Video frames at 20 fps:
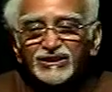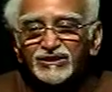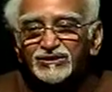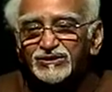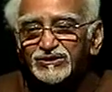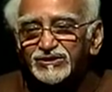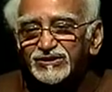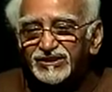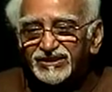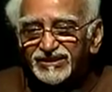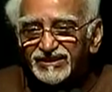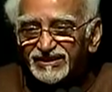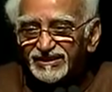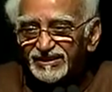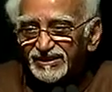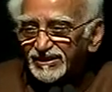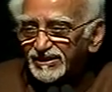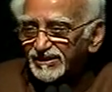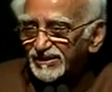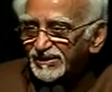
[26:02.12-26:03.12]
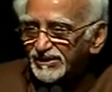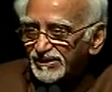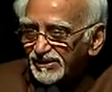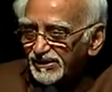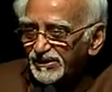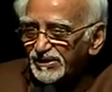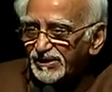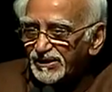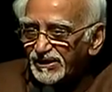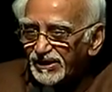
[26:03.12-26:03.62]
is
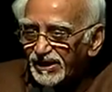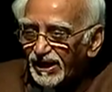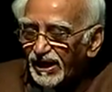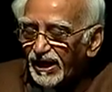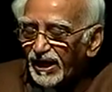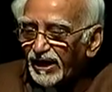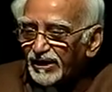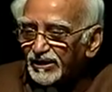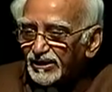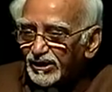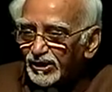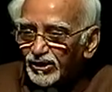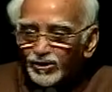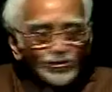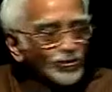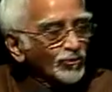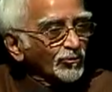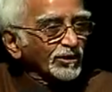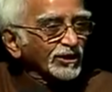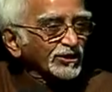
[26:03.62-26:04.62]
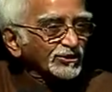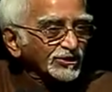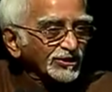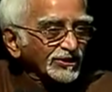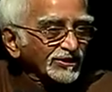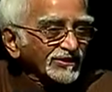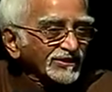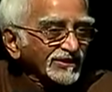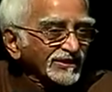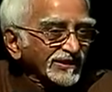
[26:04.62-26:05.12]
an
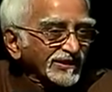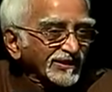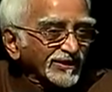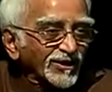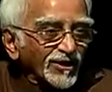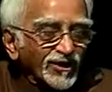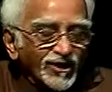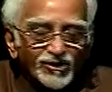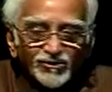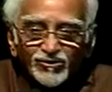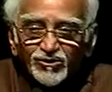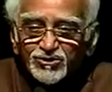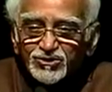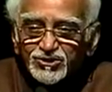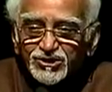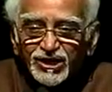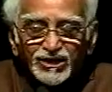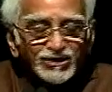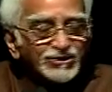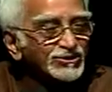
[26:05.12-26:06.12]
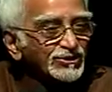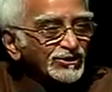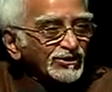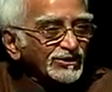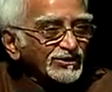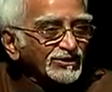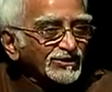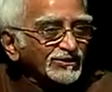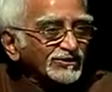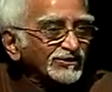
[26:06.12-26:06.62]
innovation. In another sense,
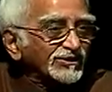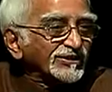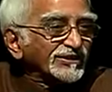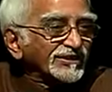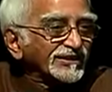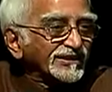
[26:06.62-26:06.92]
it is